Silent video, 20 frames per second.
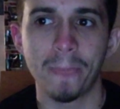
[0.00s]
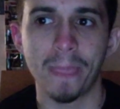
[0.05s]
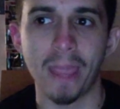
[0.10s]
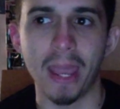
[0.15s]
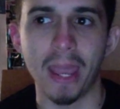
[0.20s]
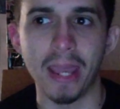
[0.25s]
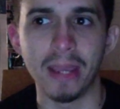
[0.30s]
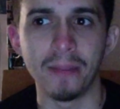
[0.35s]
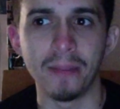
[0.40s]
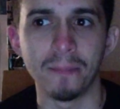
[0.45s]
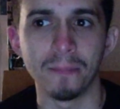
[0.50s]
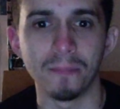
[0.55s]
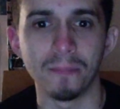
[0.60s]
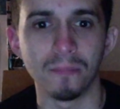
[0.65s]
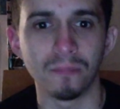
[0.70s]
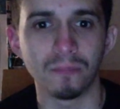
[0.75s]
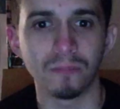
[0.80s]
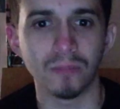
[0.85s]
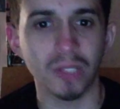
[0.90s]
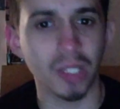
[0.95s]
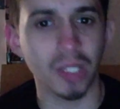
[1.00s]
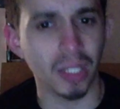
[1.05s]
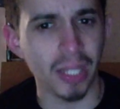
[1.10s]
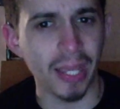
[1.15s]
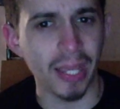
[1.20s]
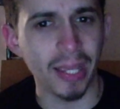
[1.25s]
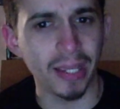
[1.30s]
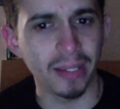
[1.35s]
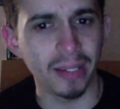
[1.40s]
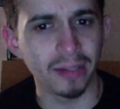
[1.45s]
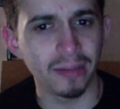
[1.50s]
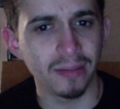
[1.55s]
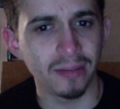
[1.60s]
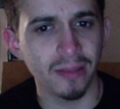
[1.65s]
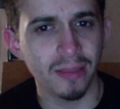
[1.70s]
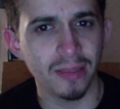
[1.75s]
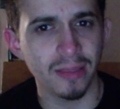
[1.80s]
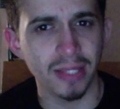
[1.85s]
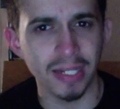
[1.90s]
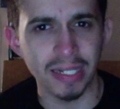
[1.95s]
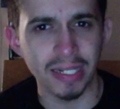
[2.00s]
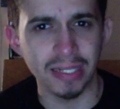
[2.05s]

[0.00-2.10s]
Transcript: I'm glad that I